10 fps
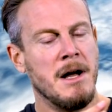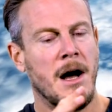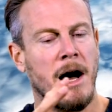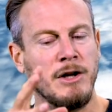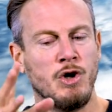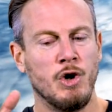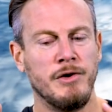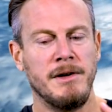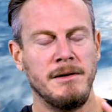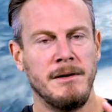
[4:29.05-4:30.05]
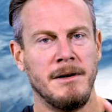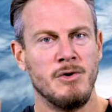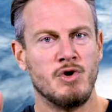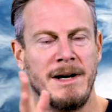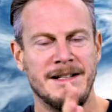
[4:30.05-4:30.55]
I couldn't
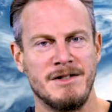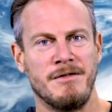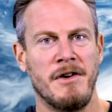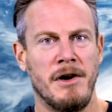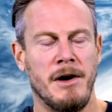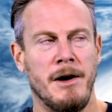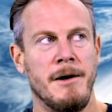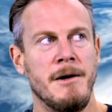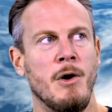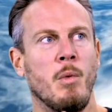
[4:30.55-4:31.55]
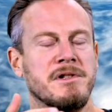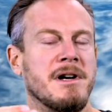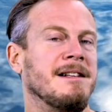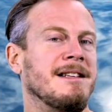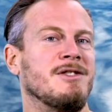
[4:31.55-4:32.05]
transfer what
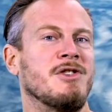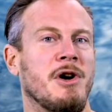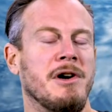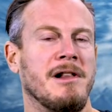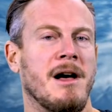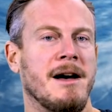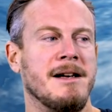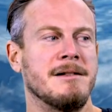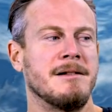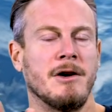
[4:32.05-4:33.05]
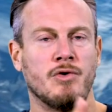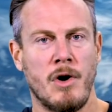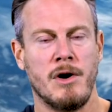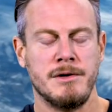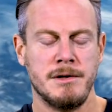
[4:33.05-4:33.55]
I'd internalized
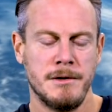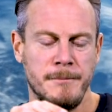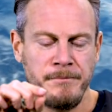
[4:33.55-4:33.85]
across.